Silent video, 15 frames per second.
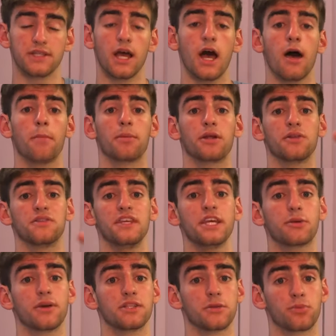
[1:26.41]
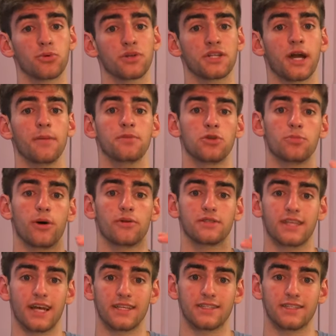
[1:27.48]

but I'll decrease the brewing time to about 10